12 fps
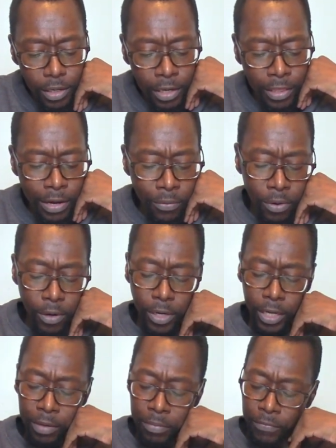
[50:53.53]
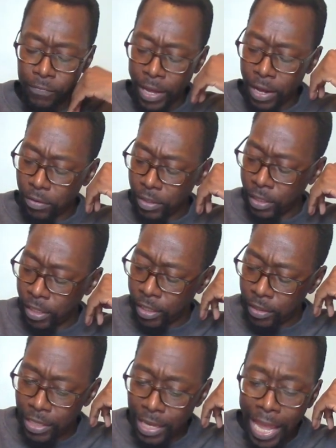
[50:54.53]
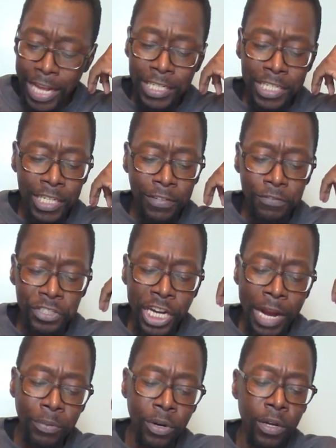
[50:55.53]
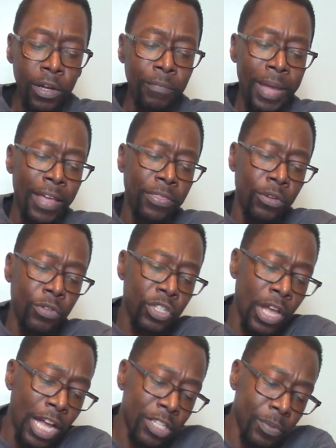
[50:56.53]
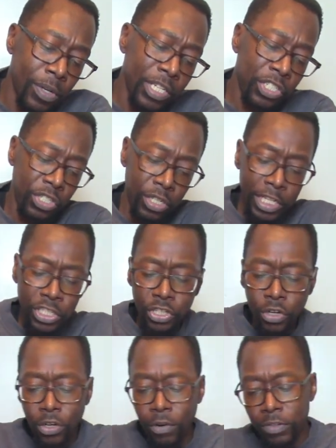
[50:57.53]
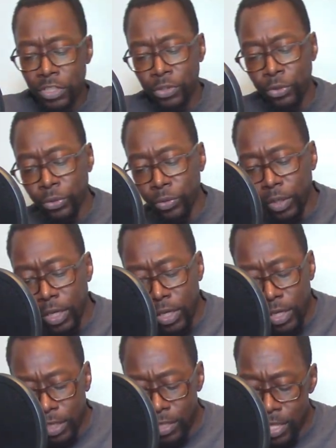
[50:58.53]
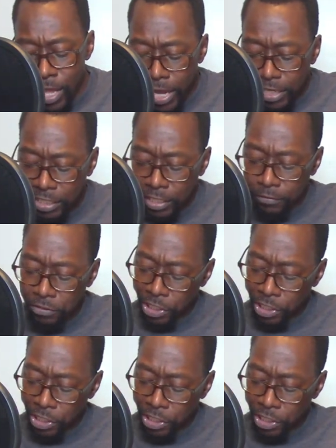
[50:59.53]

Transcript: And that word, it can be found in the 18th chapter of Matthew's gospel. Let's turn over to the 18th